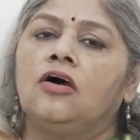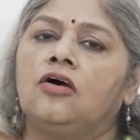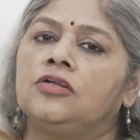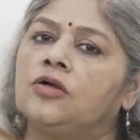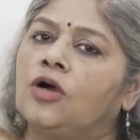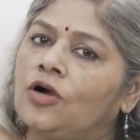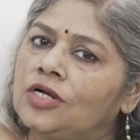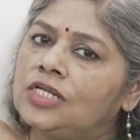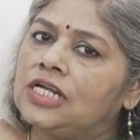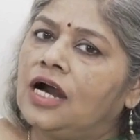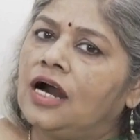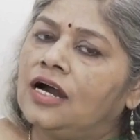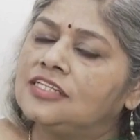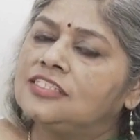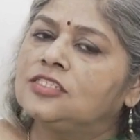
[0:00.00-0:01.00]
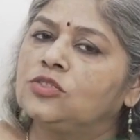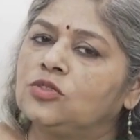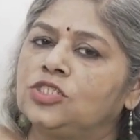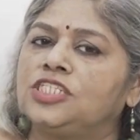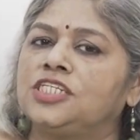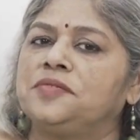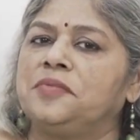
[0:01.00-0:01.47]
on all our
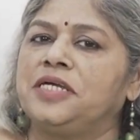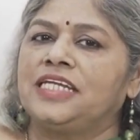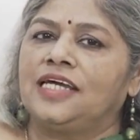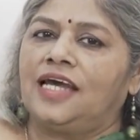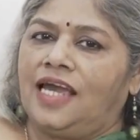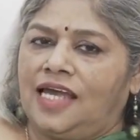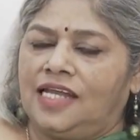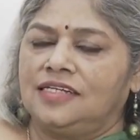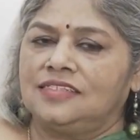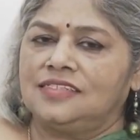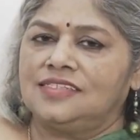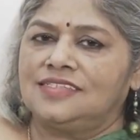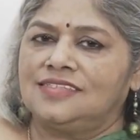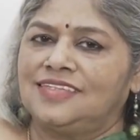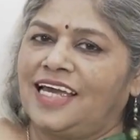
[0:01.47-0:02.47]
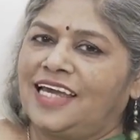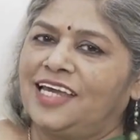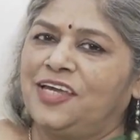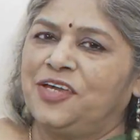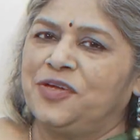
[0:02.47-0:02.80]
social media handles. Thank